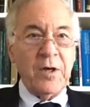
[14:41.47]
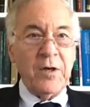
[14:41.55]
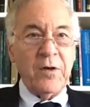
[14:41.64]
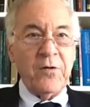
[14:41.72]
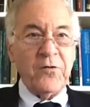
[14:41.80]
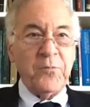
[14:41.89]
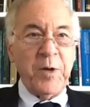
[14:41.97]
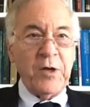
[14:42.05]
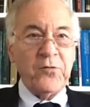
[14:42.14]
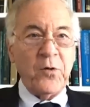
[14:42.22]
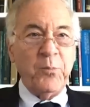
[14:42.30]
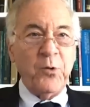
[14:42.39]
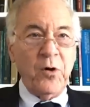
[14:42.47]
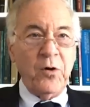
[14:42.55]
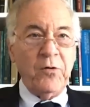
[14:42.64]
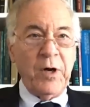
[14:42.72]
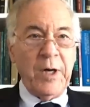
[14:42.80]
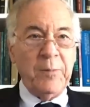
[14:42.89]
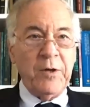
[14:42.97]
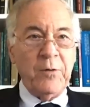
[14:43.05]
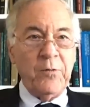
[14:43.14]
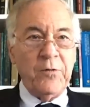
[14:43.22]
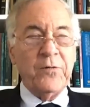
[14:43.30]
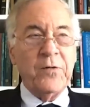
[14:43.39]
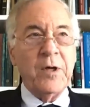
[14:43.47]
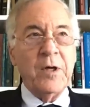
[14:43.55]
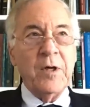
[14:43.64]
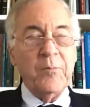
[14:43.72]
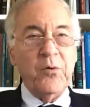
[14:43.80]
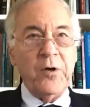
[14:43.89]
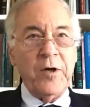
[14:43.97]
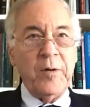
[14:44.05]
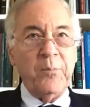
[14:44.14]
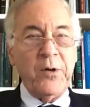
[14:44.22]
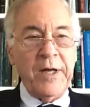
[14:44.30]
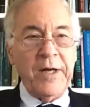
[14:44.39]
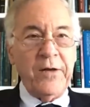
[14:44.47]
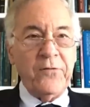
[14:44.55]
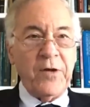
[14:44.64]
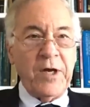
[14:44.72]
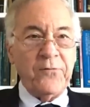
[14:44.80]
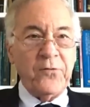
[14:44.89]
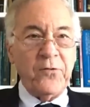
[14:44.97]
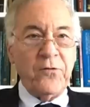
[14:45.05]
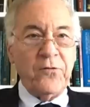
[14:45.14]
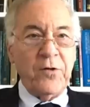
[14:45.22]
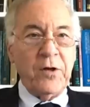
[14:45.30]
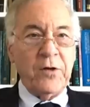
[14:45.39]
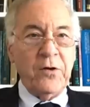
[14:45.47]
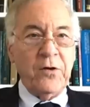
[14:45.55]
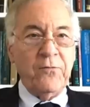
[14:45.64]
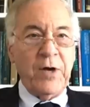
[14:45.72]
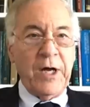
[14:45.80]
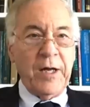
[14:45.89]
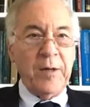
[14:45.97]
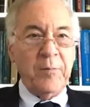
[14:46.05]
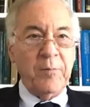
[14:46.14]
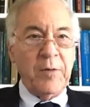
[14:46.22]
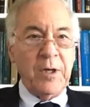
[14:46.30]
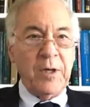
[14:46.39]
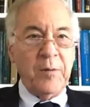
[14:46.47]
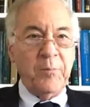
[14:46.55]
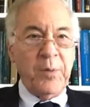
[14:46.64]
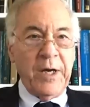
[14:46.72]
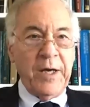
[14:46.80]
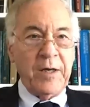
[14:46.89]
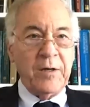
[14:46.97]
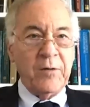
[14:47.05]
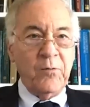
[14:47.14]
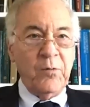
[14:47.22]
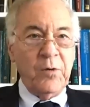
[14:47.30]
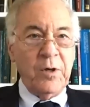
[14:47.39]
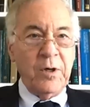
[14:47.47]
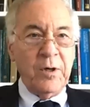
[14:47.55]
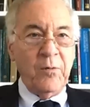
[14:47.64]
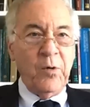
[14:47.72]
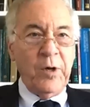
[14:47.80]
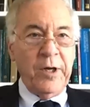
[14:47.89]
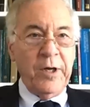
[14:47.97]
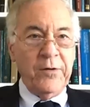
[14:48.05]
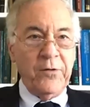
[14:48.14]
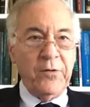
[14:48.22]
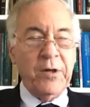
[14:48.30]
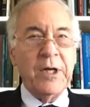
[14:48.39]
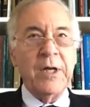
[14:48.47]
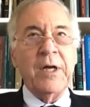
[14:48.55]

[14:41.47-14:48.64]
a special program that was put in place after the Silicon Valley Bank went under.